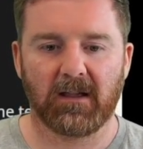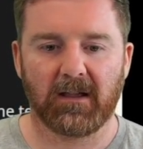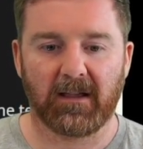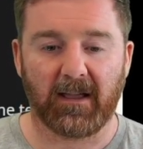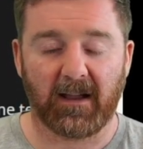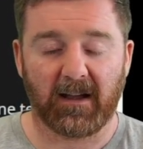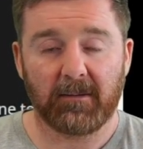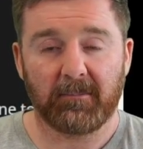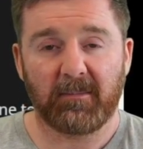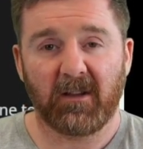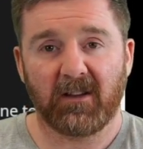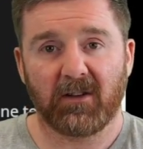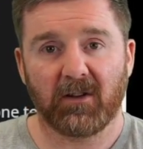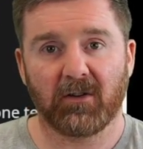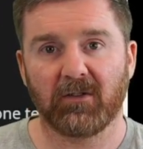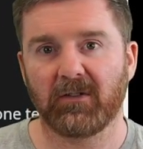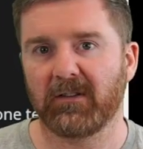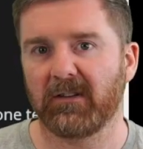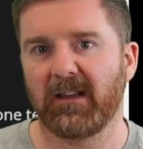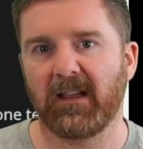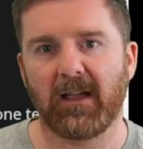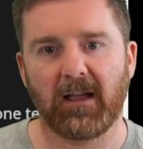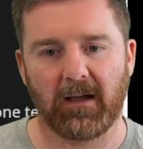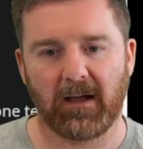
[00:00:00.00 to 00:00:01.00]
Can it be
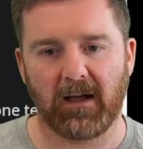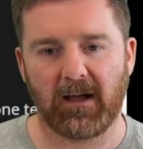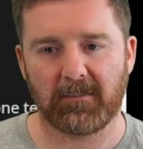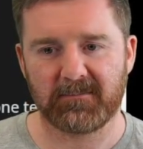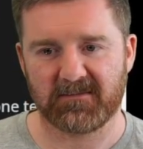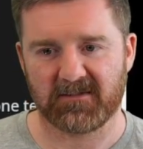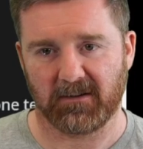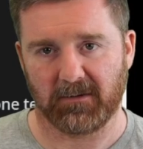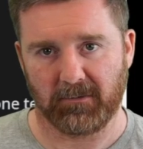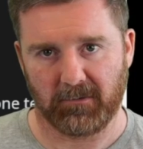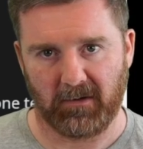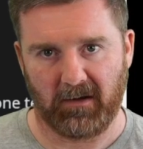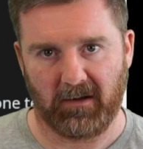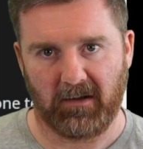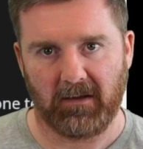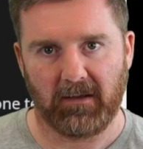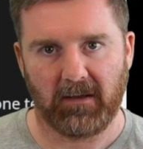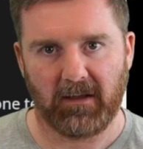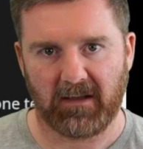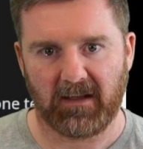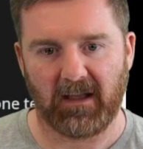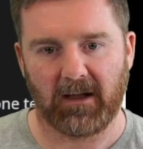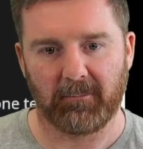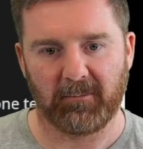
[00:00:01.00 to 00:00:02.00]
done? Yeah, absolutely.
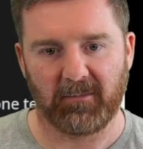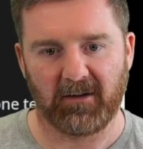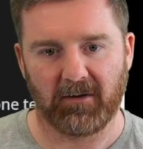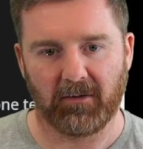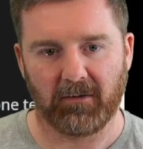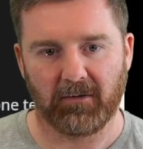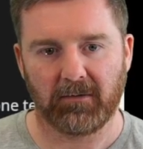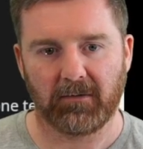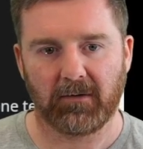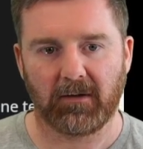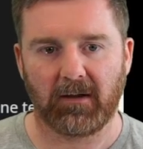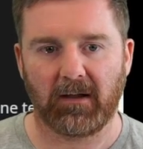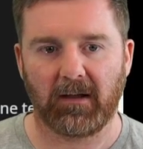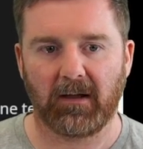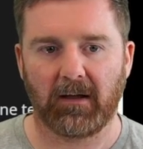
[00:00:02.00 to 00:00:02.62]
It can be done.